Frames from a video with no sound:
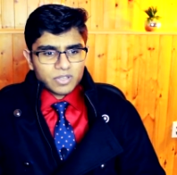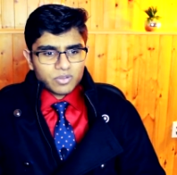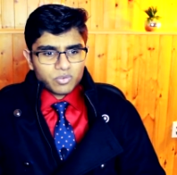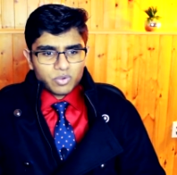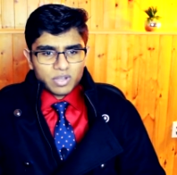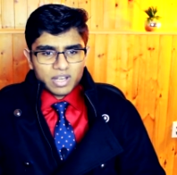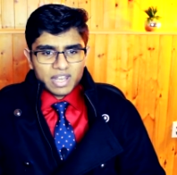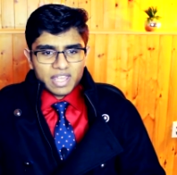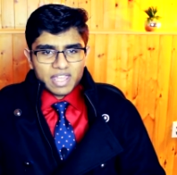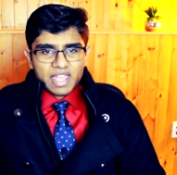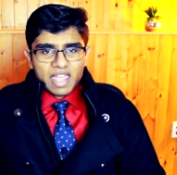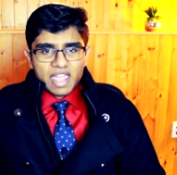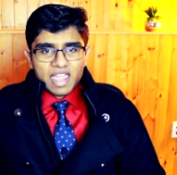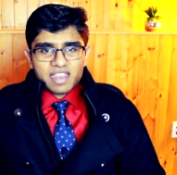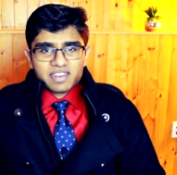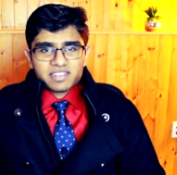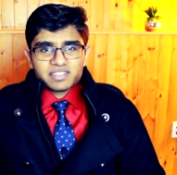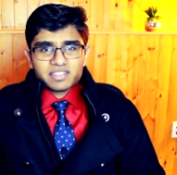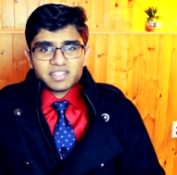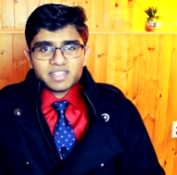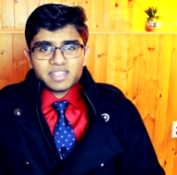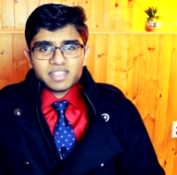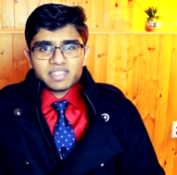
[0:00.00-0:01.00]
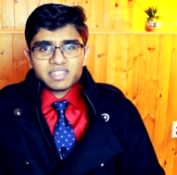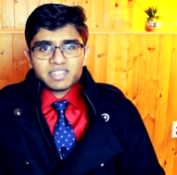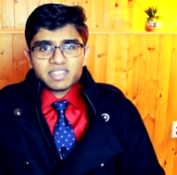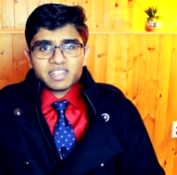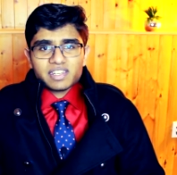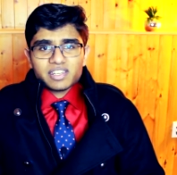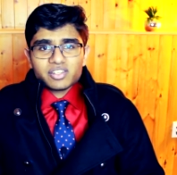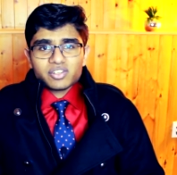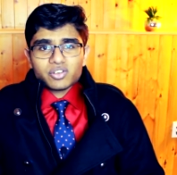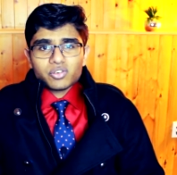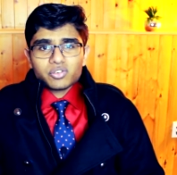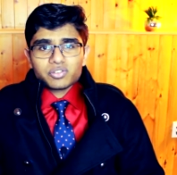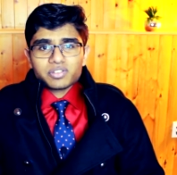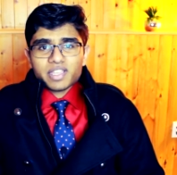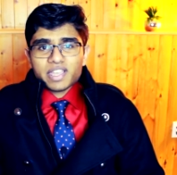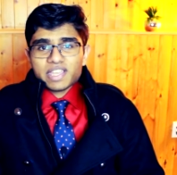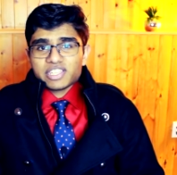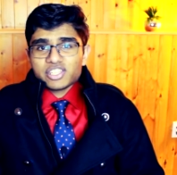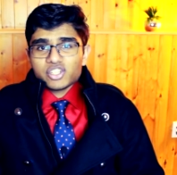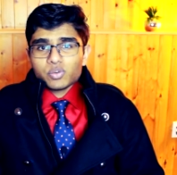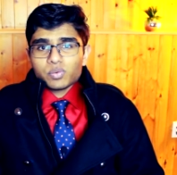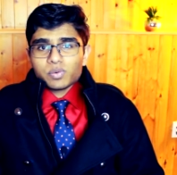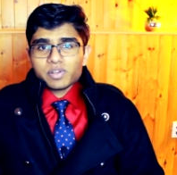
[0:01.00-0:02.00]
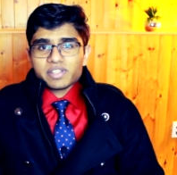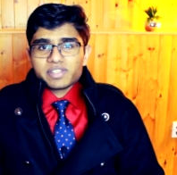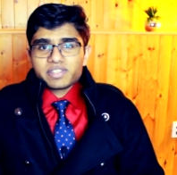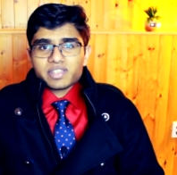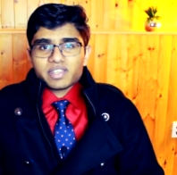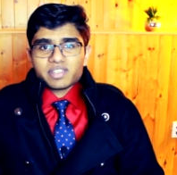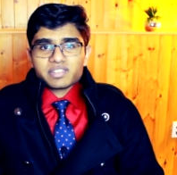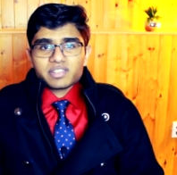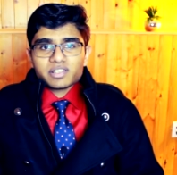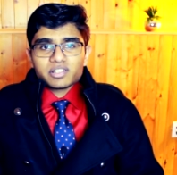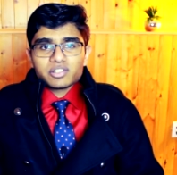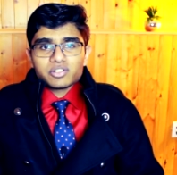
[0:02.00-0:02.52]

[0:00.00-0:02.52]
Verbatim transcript: Well, I actually didn't know that you were such a